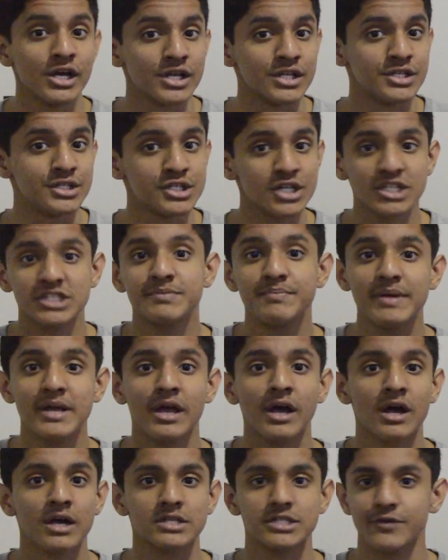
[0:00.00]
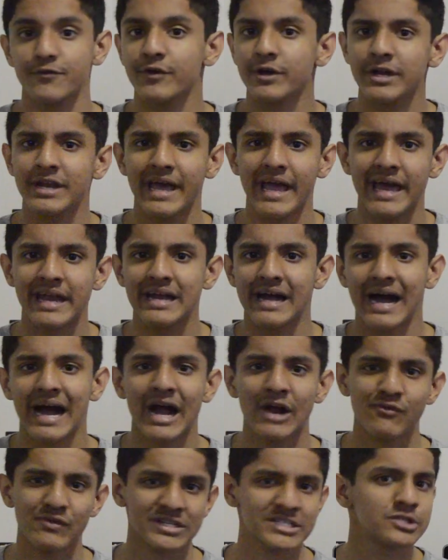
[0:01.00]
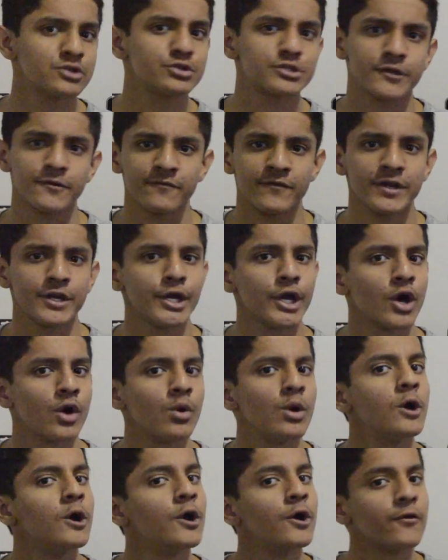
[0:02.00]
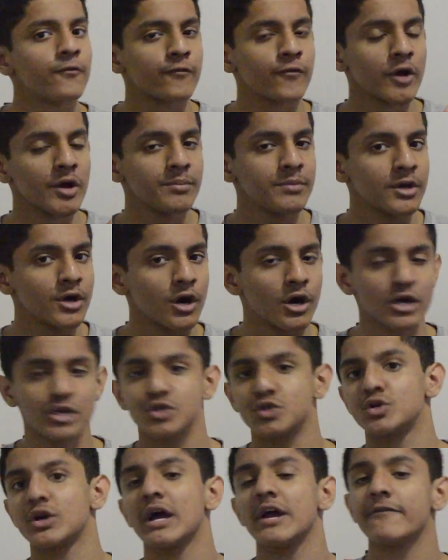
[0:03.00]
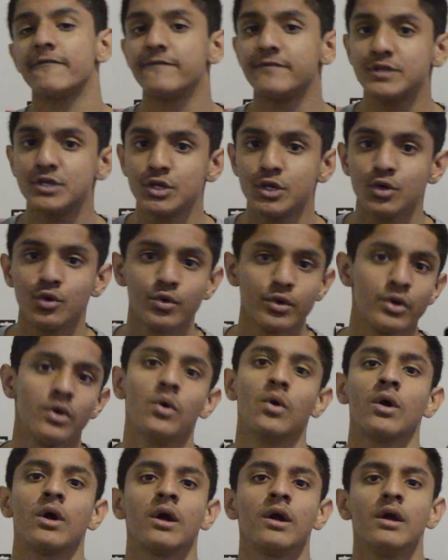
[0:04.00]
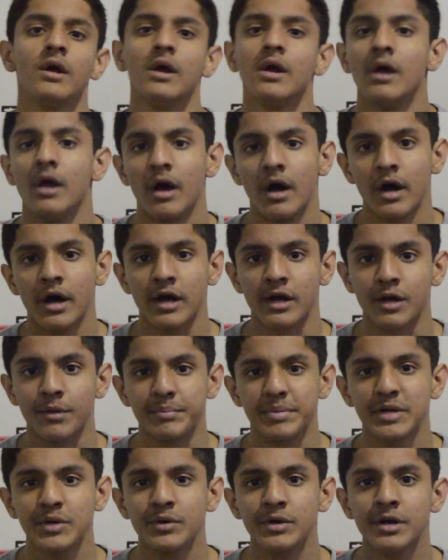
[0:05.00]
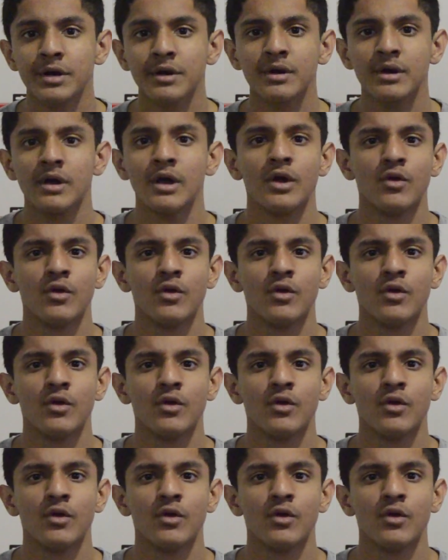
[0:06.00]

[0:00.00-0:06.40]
Just because if you're gonna edit high resolution video from your hard drive to your computer,